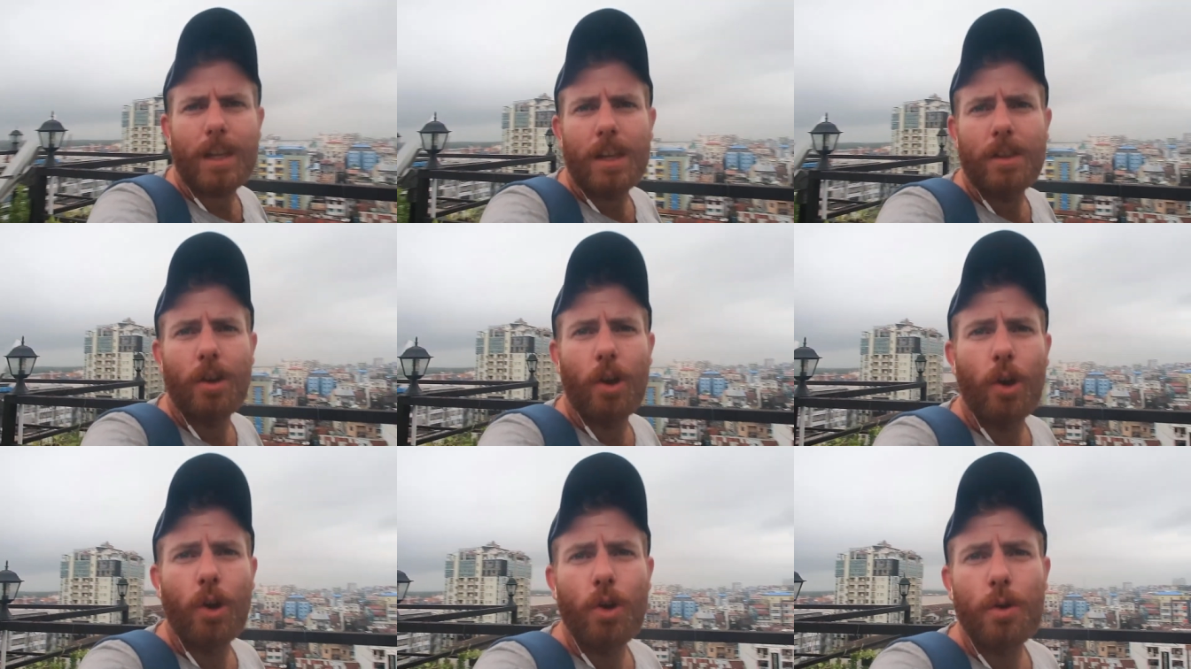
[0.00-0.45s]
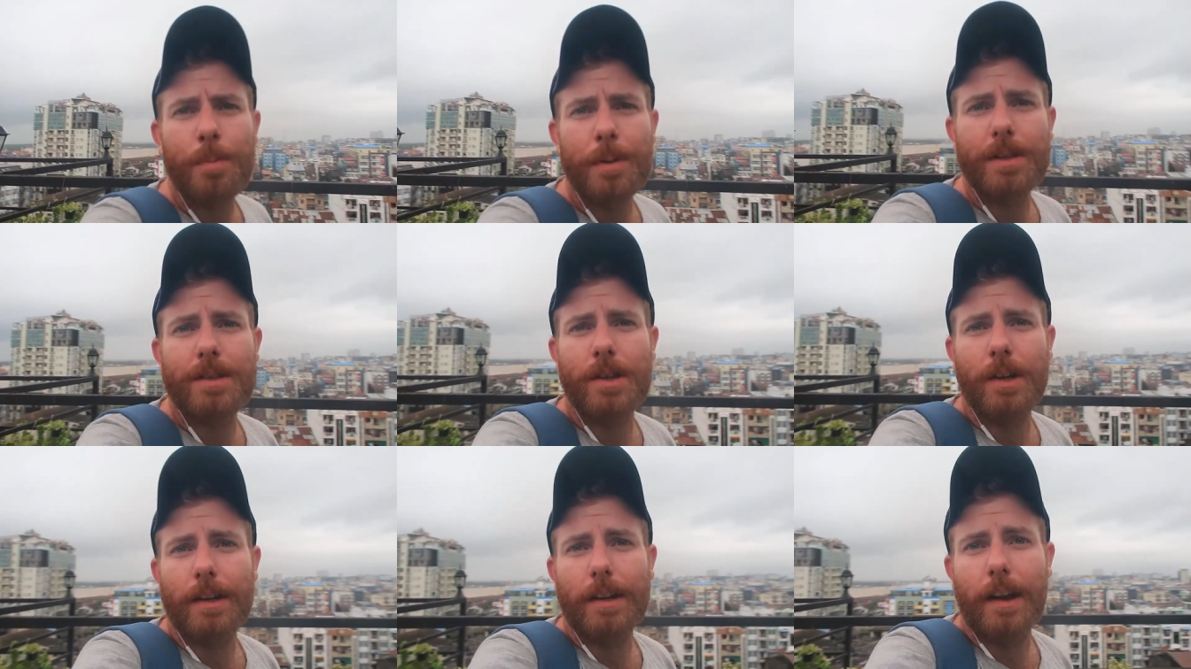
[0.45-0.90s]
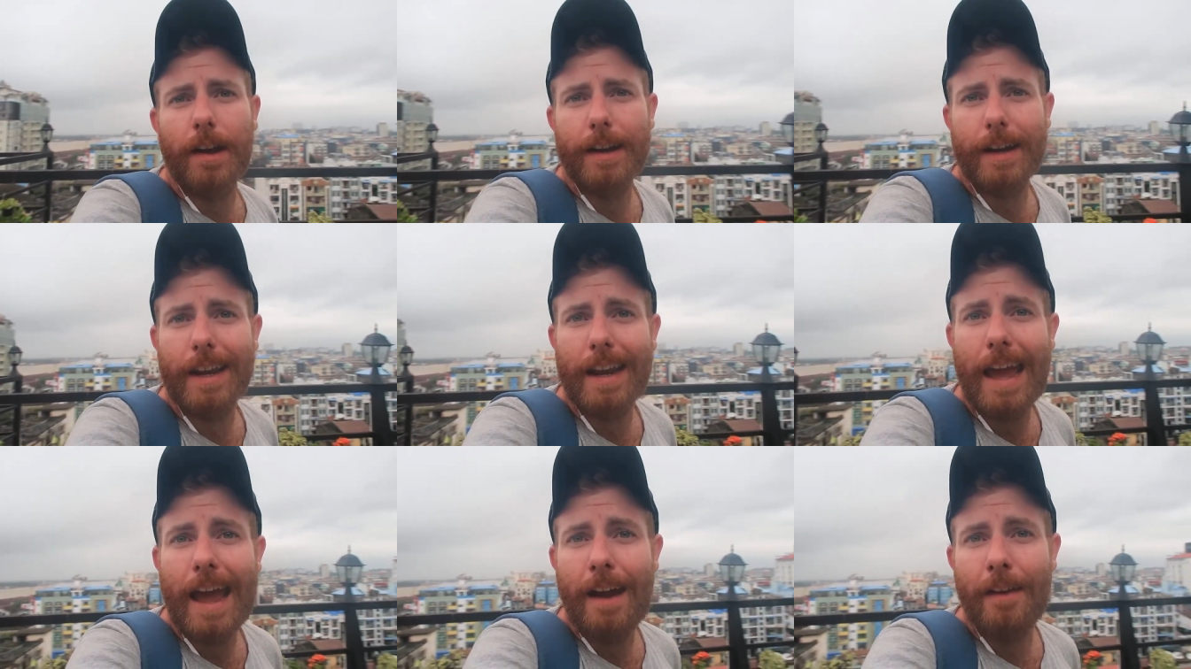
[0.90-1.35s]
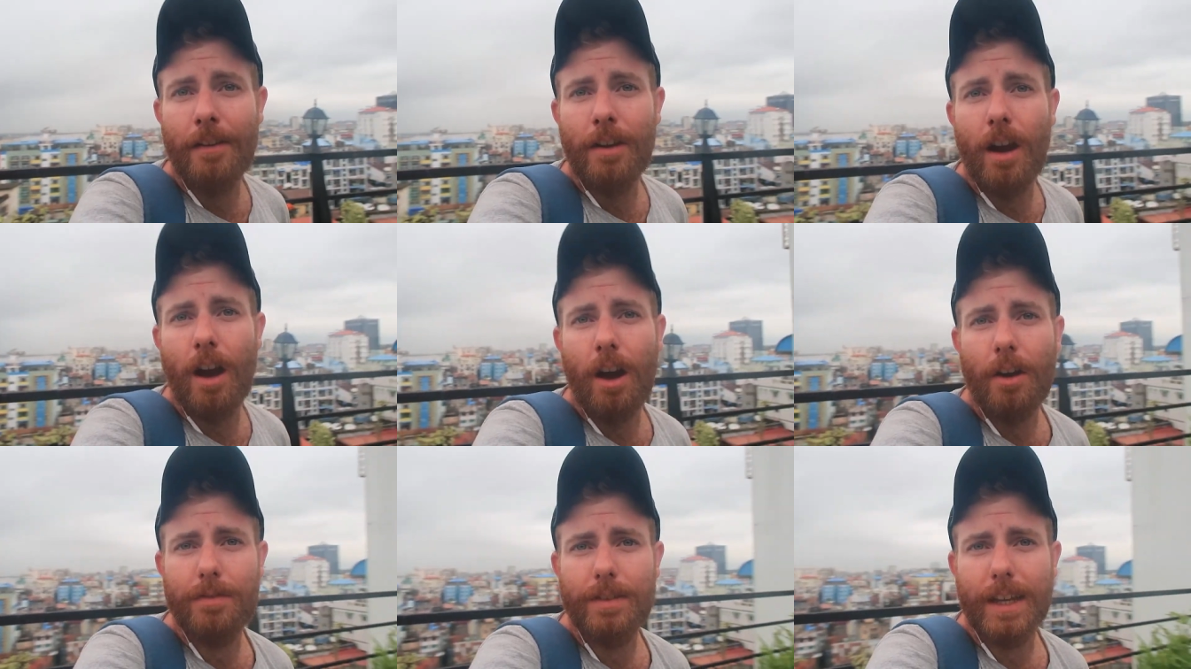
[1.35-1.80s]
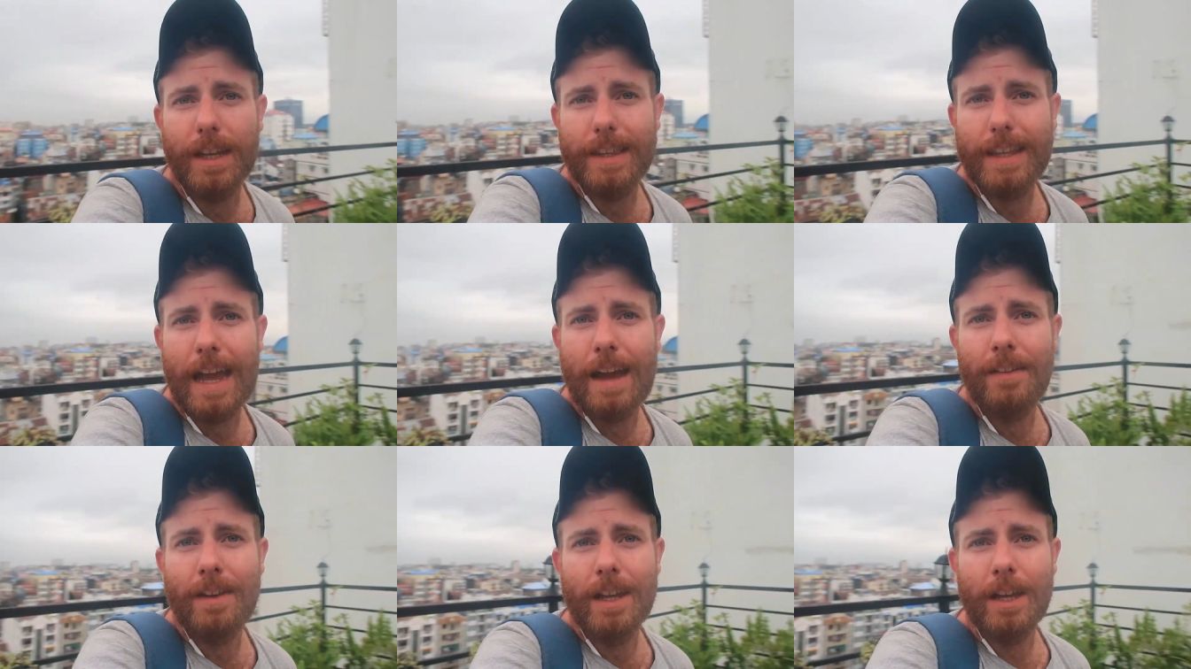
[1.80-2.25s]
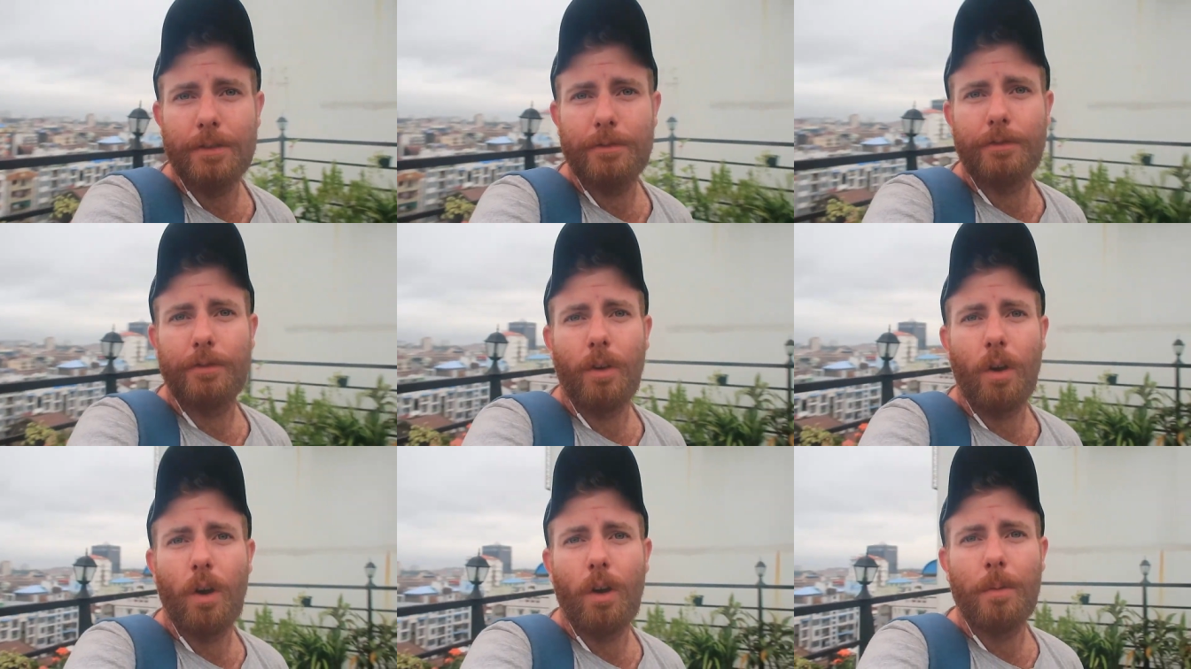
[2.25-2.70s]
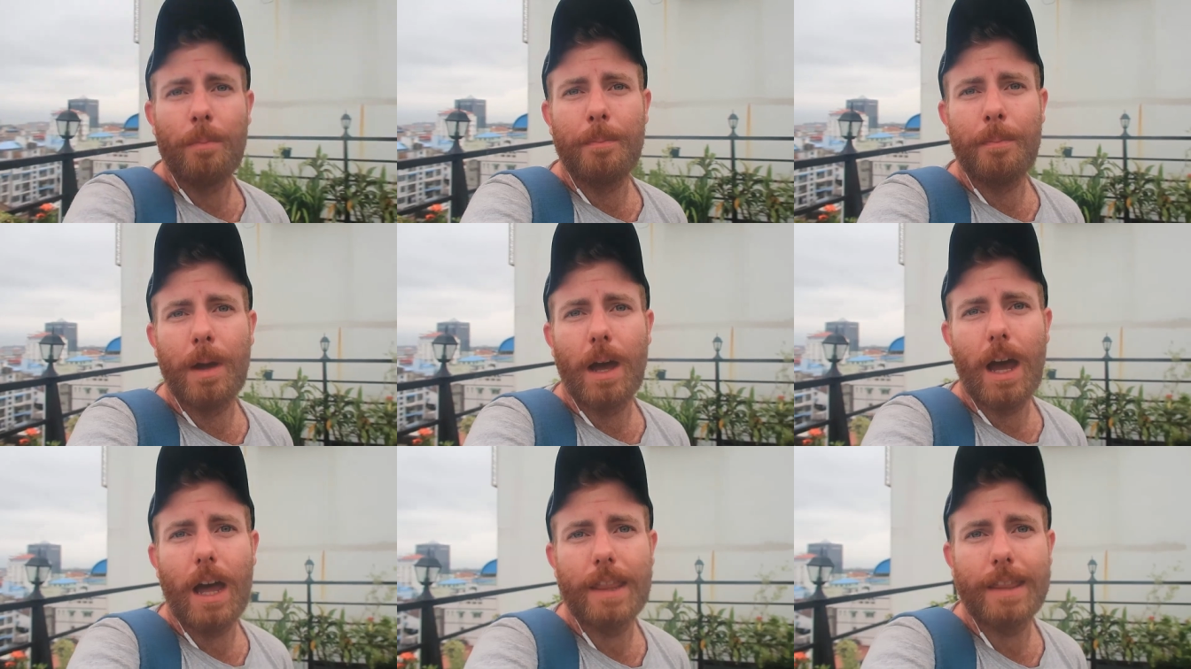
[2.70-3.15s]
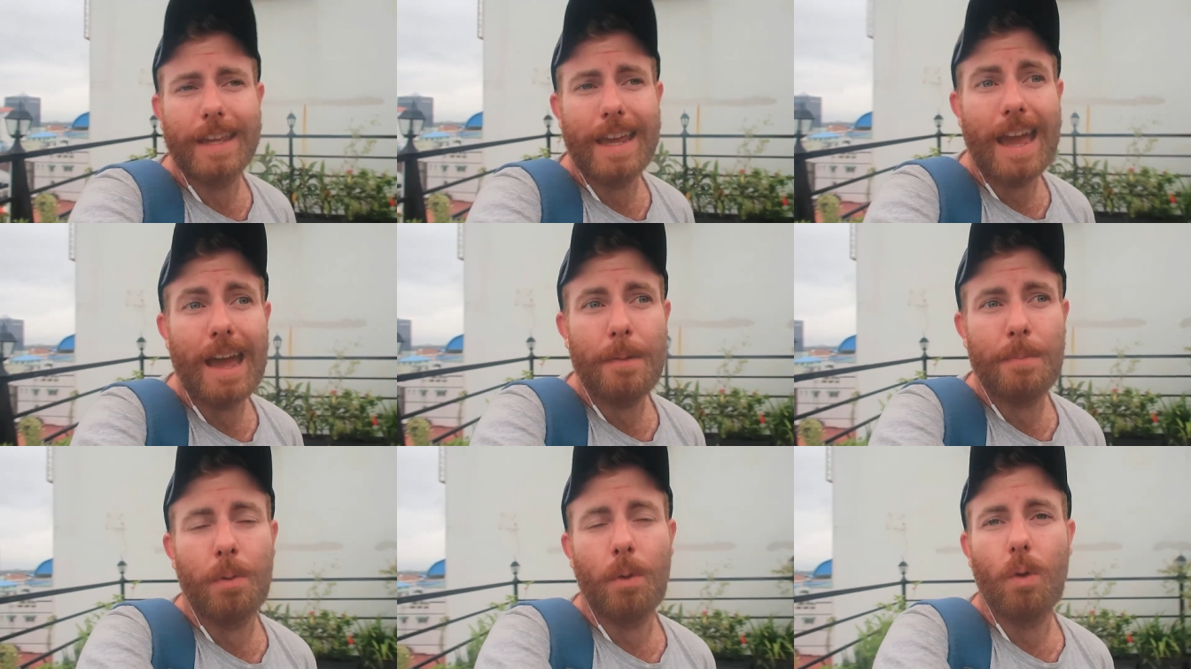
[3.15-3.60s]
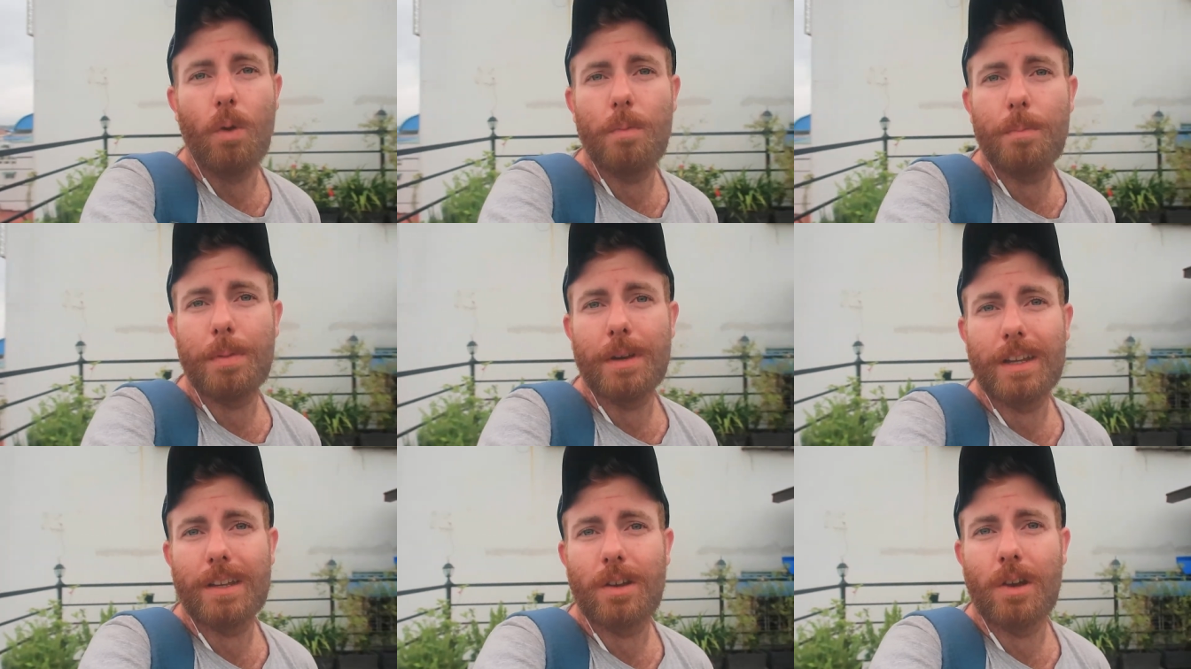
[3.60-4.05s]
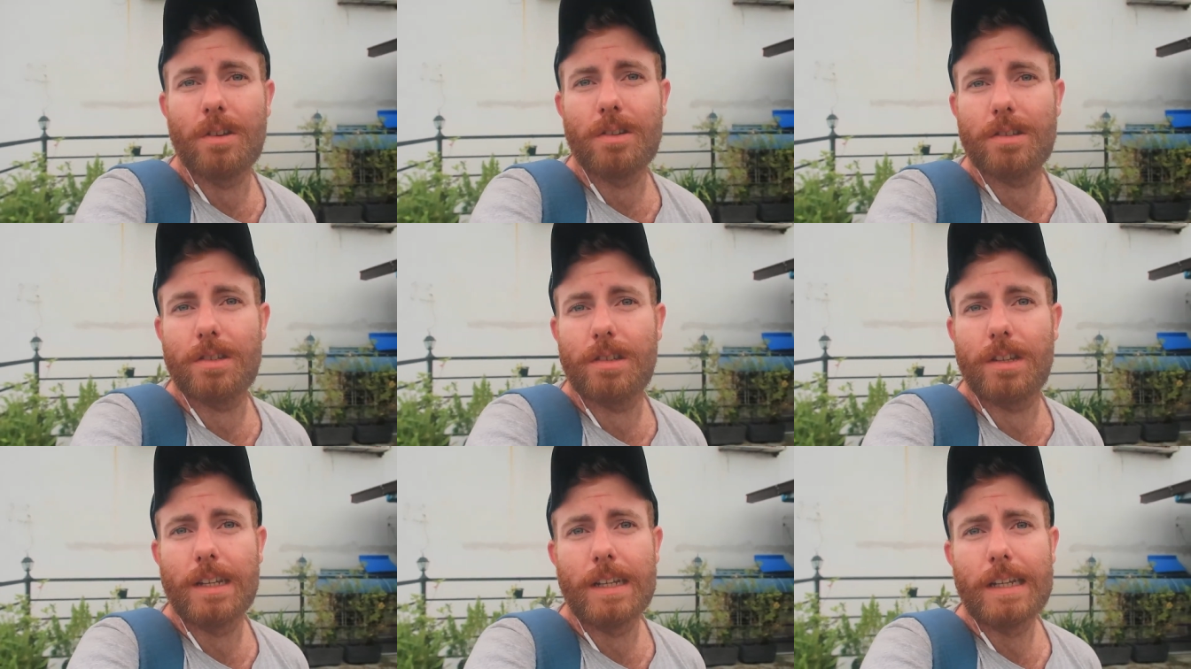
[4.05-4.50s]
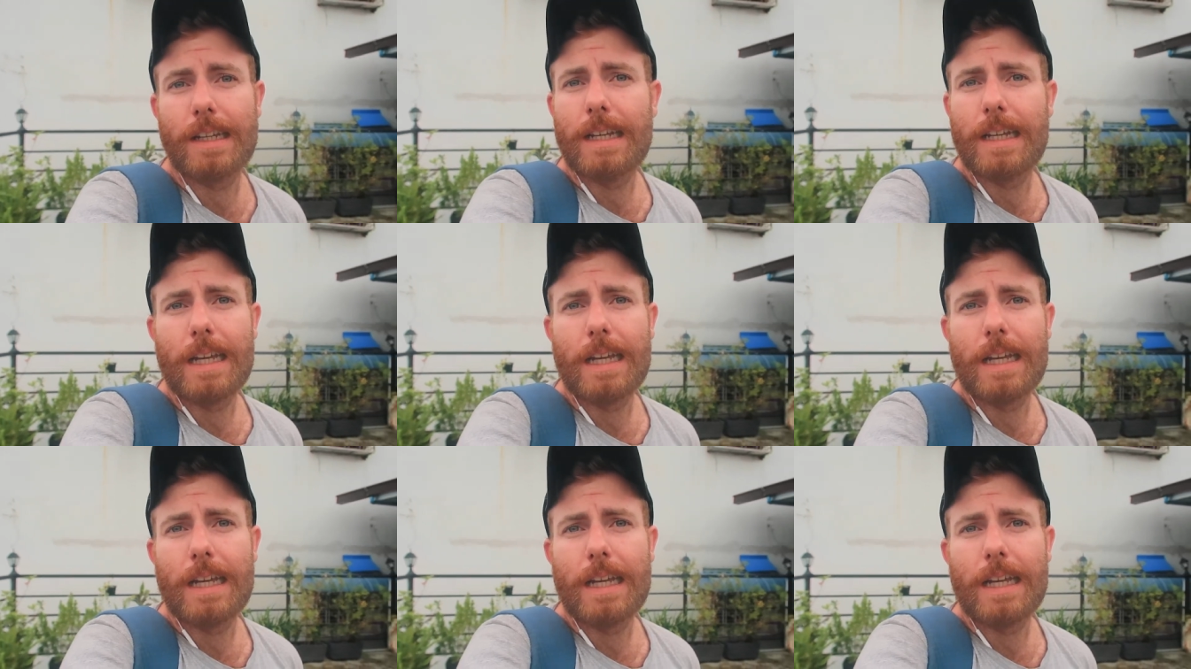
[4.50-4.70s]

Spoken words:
The Uber took like an hour and a half to get down here from the airport, but it cost